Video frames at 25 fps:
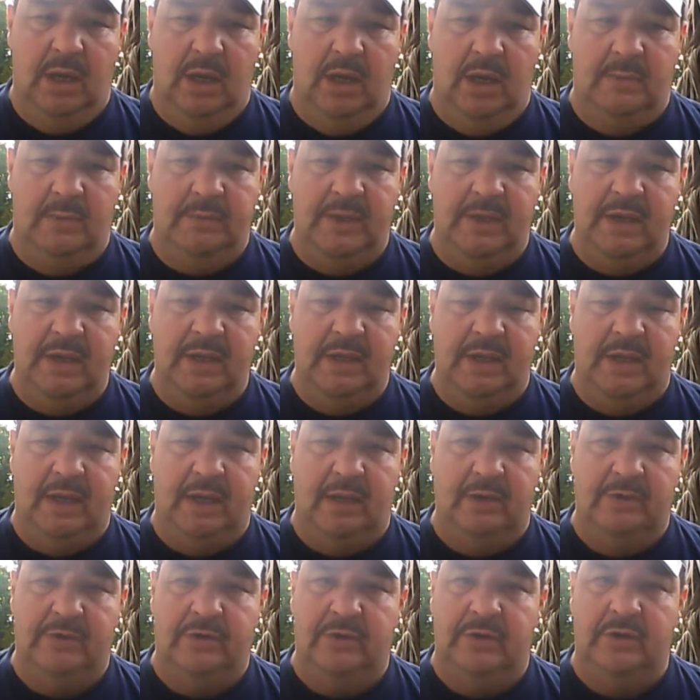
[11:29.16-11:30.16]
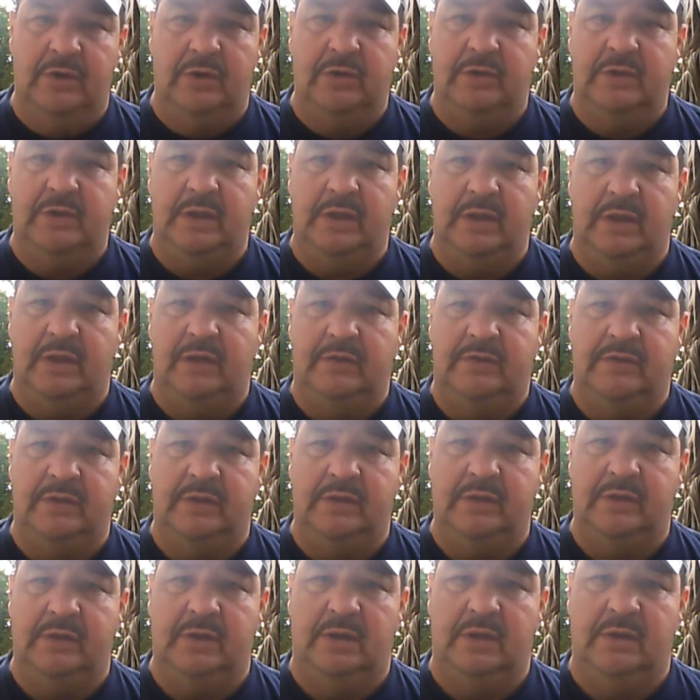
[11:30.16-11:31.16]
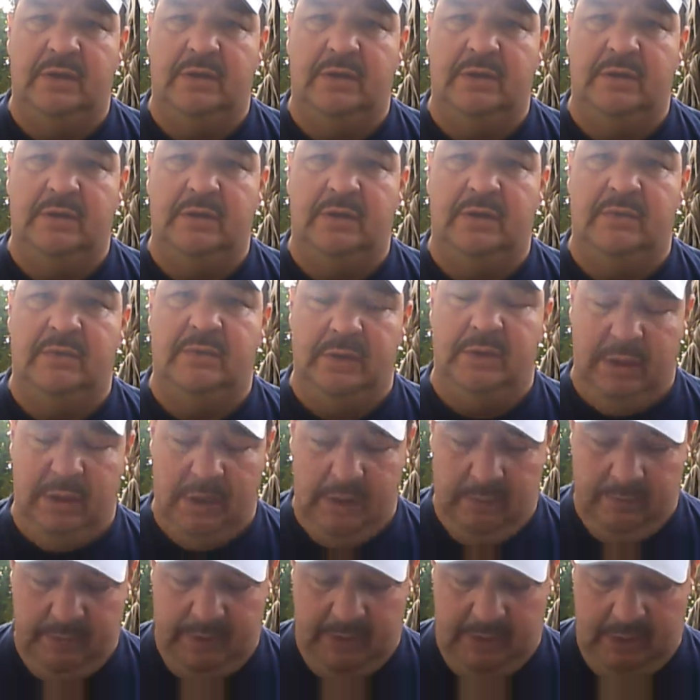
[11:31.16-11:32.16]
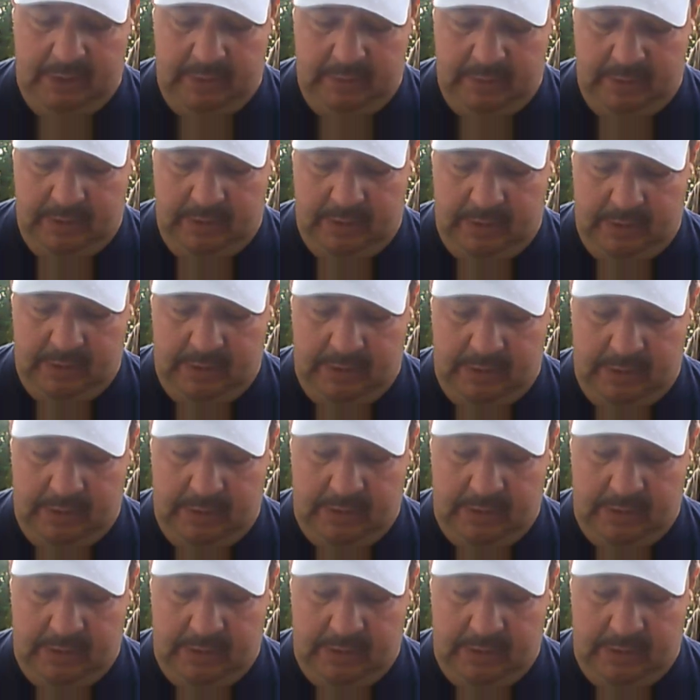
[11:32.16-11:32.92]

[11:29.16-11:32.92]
I'm not out to hurt the Aussie, Doug. I really am not. And